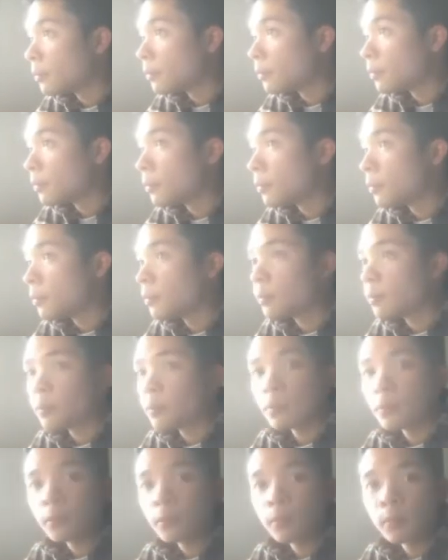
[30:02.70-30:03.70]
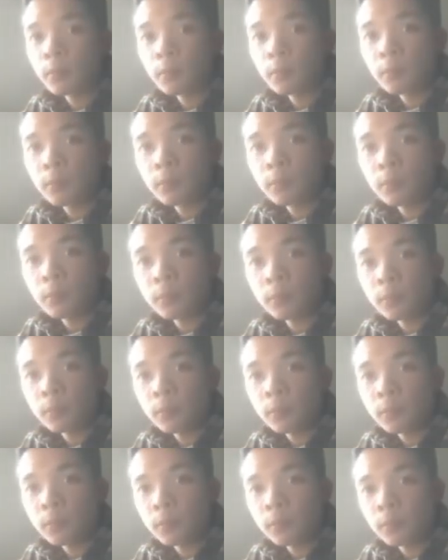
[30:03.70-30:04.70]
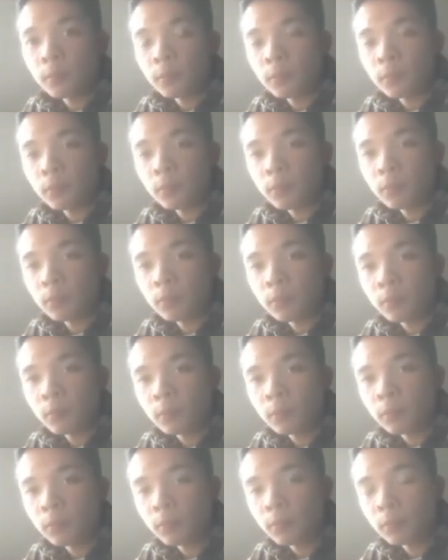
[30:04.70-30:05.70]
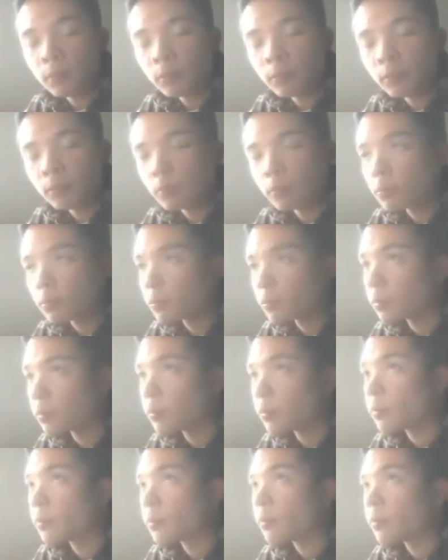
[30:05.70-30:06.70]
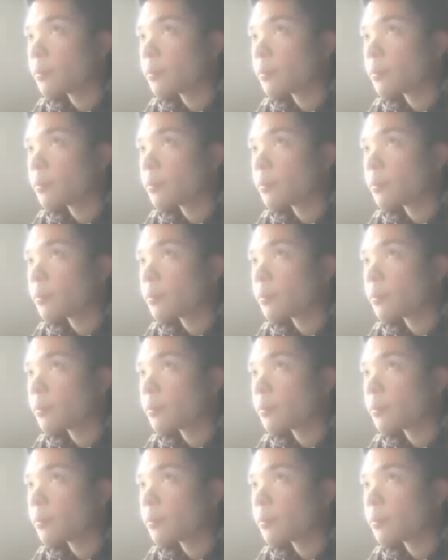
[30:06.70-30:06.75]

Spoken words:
[no speech]